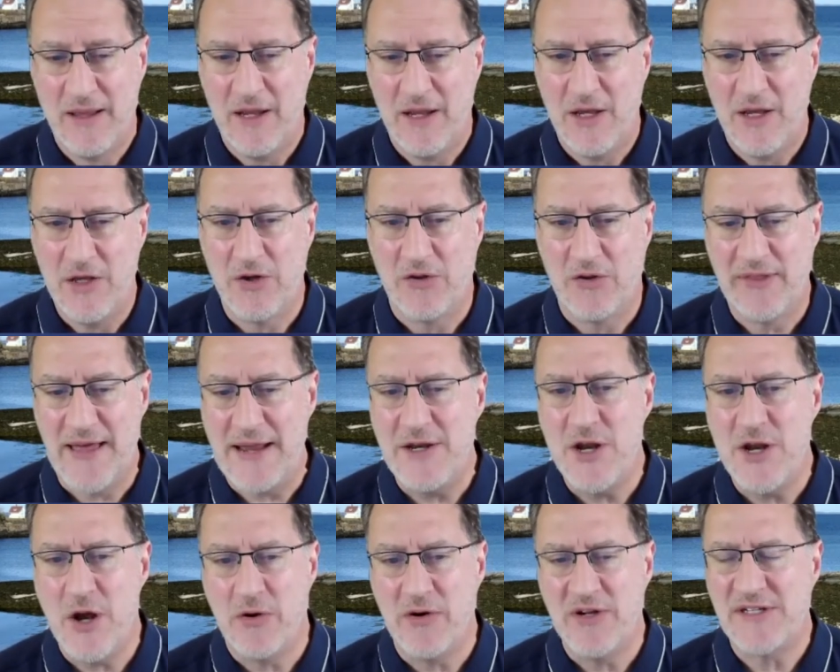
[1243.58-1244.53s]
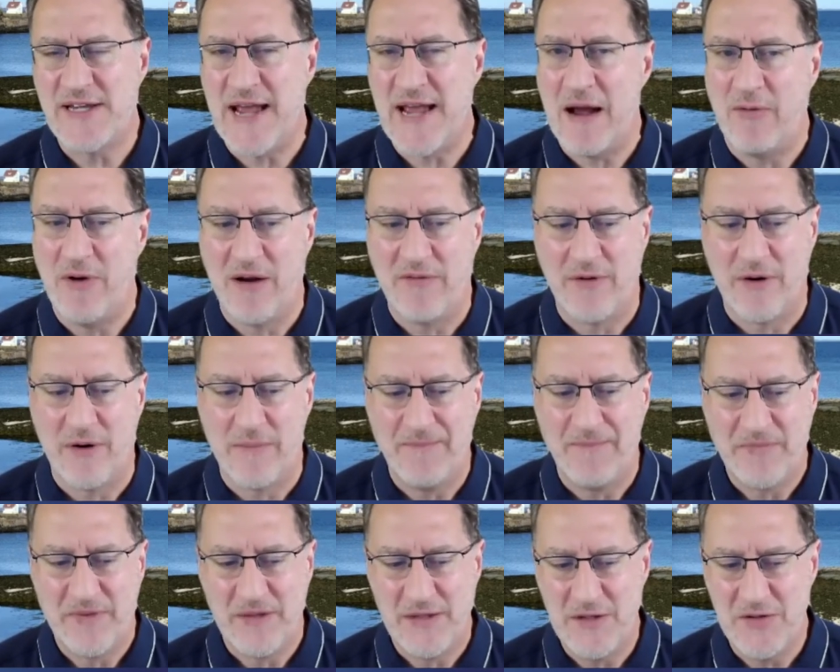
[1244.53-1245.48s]
You'll then notice, however,
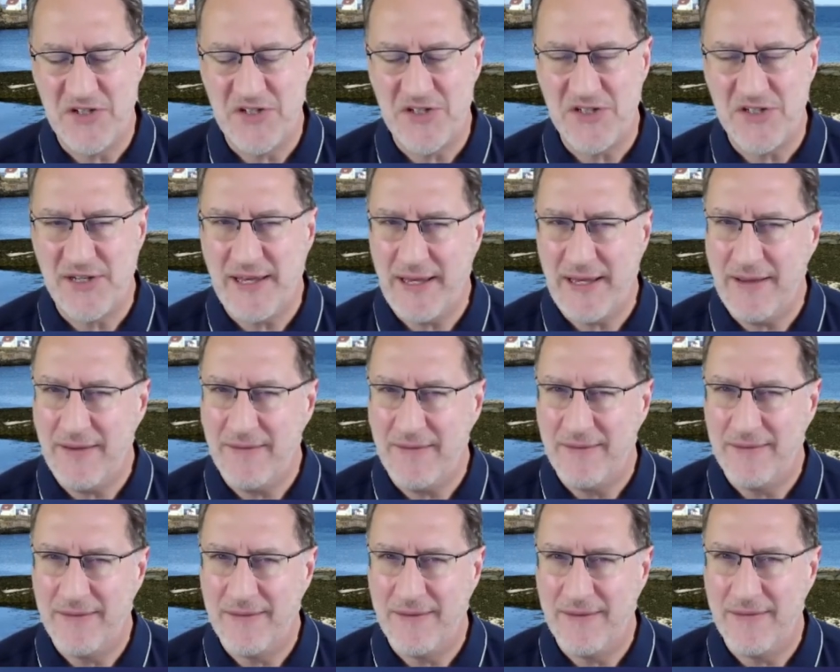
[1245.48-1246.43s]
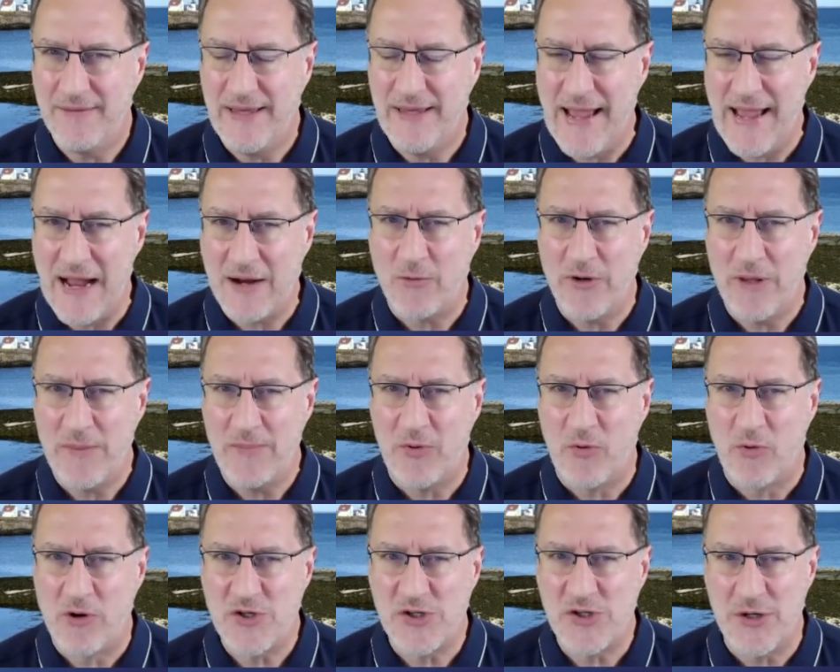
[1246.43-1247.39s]
you see the equity
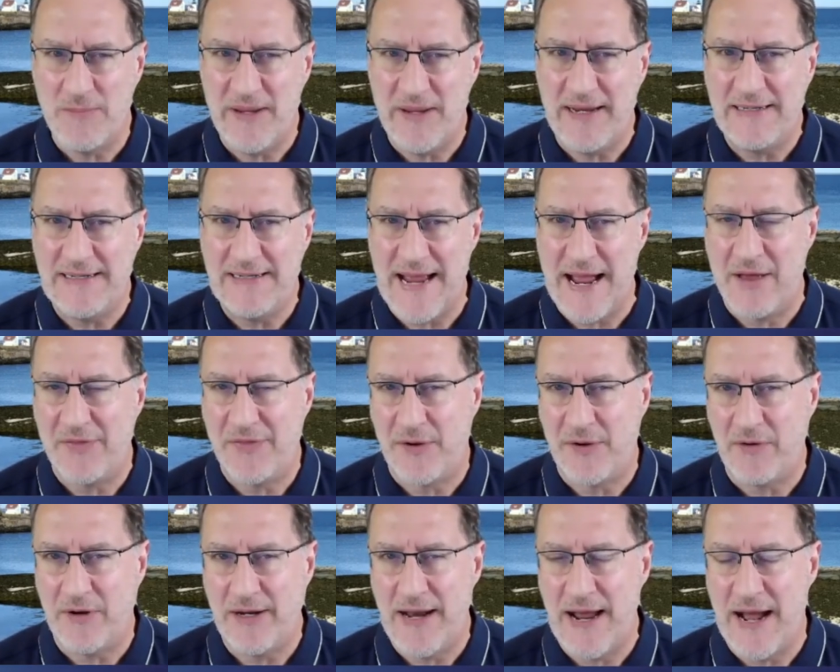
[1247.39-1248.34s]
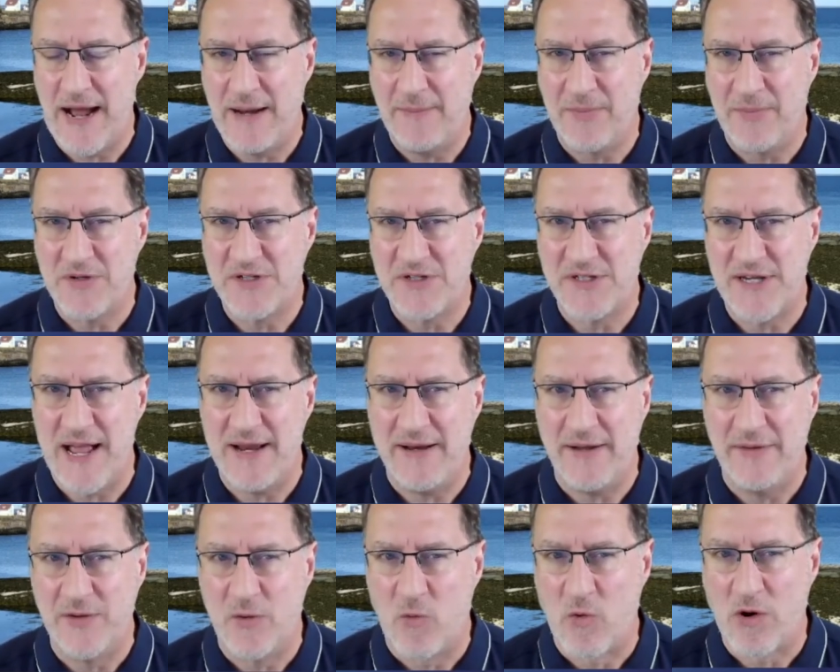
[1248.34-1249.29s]
portion being down 39%
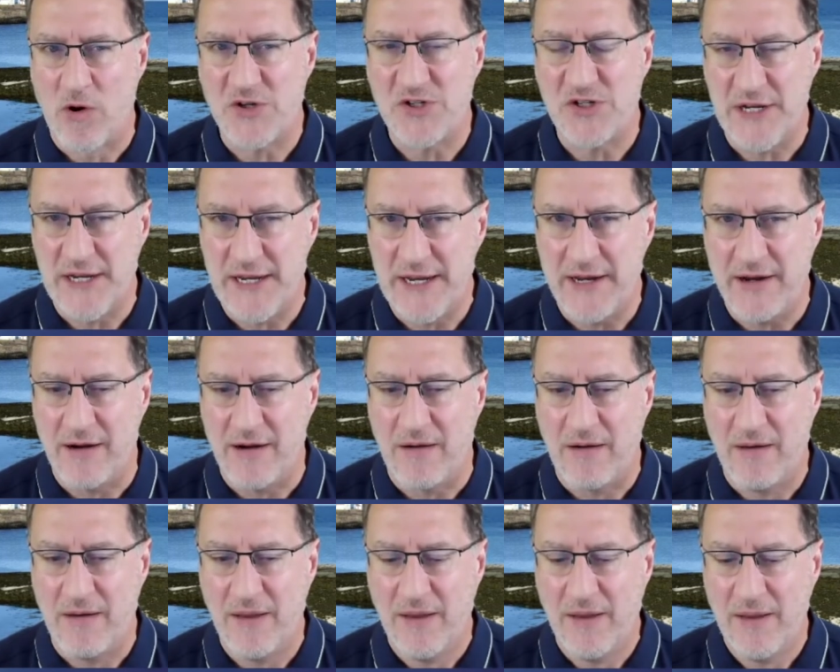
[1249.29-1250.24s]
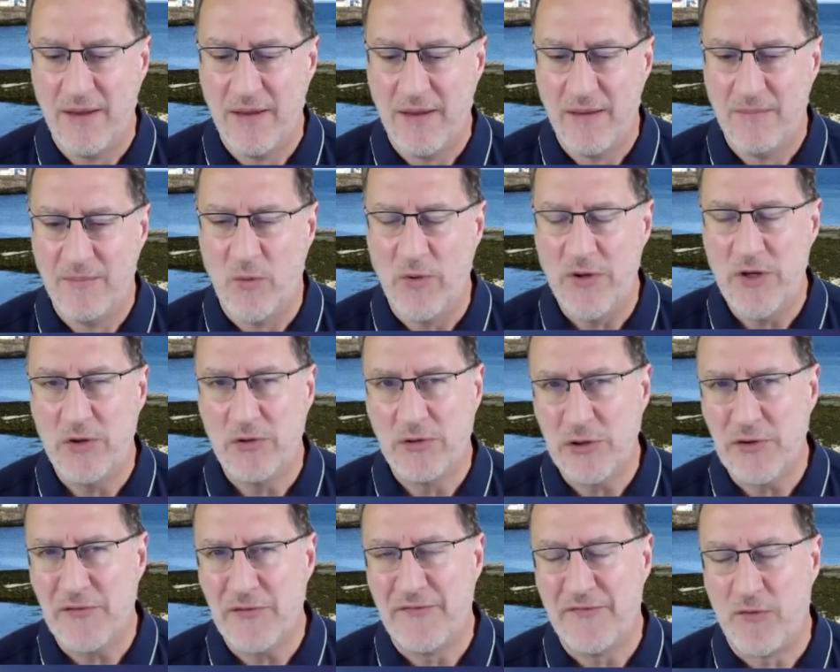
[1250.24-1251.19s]
in the worst year. But when you
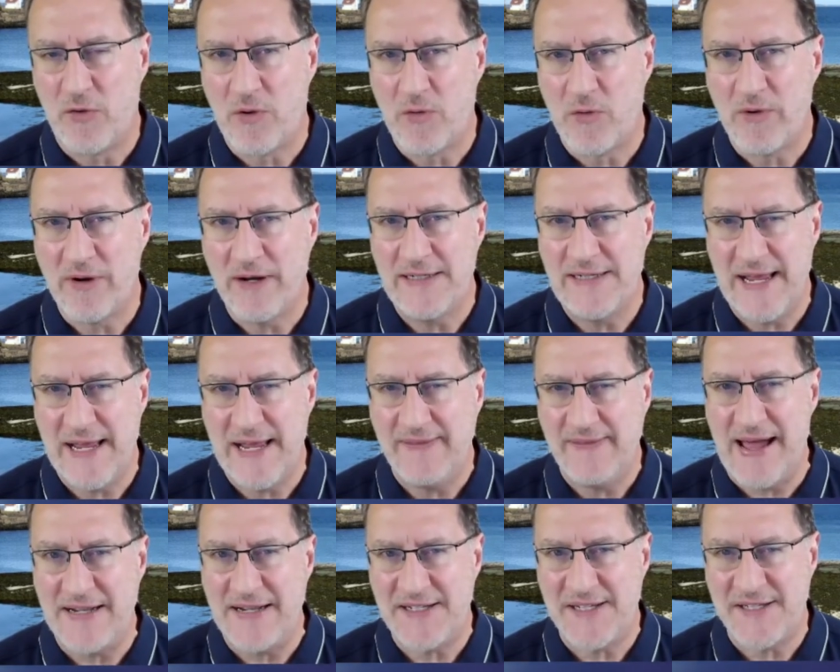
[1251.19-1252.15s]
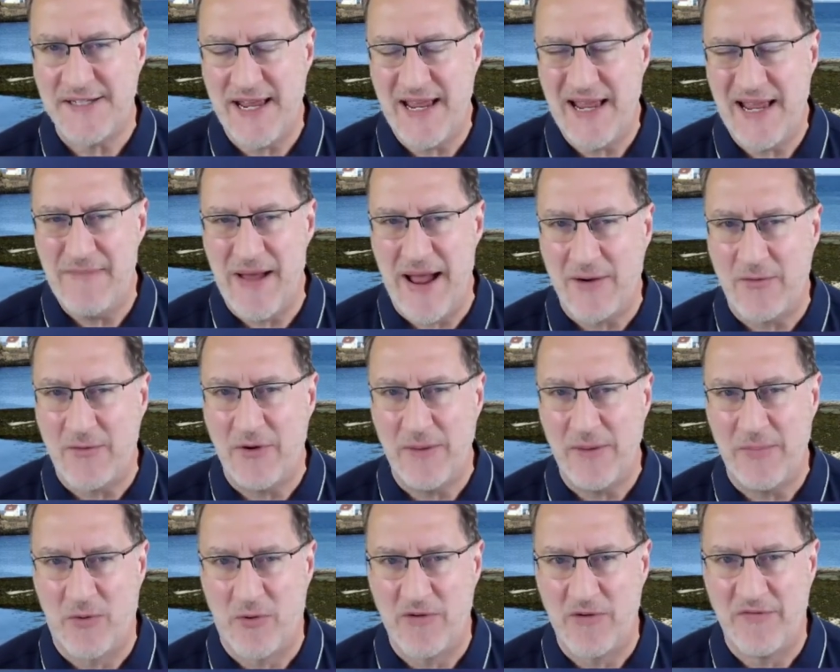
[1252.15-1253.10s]
look forward and take that same equity
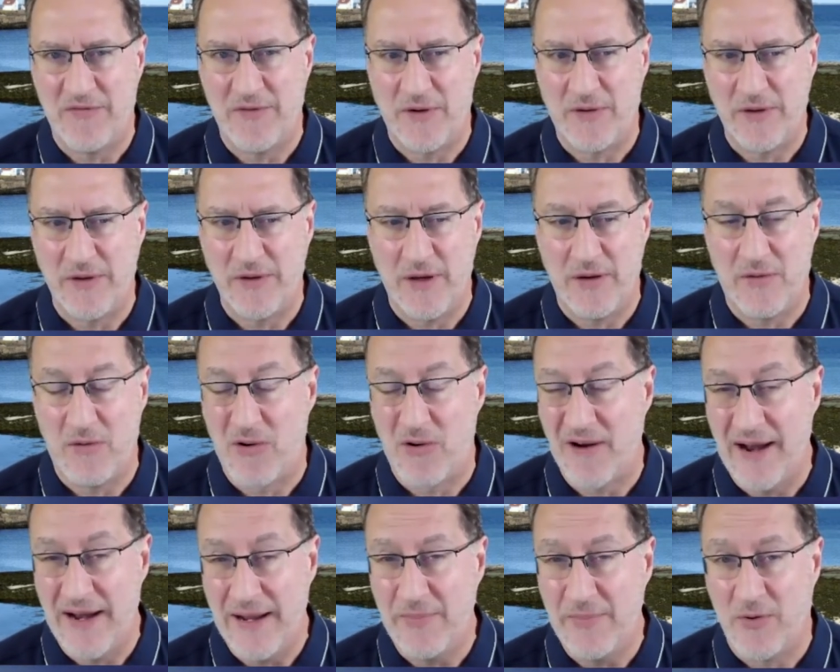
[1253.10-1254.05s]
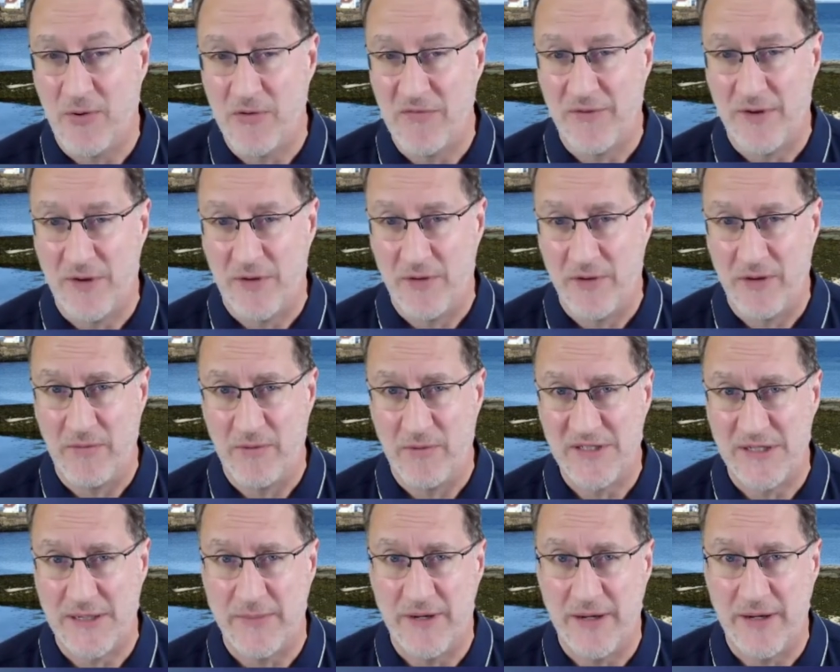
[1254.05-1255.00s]
portfolio or any portfolio
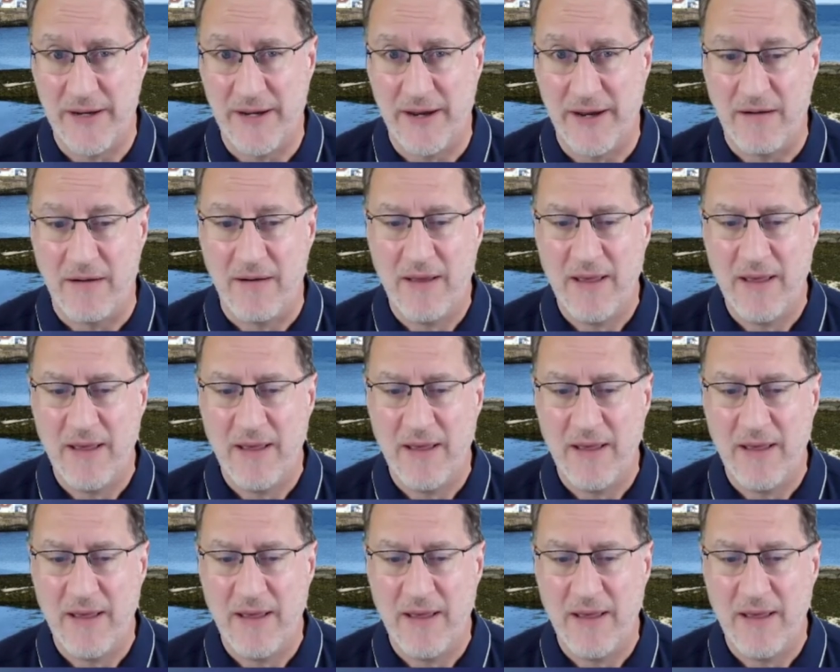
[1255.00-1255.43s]
exhibited here,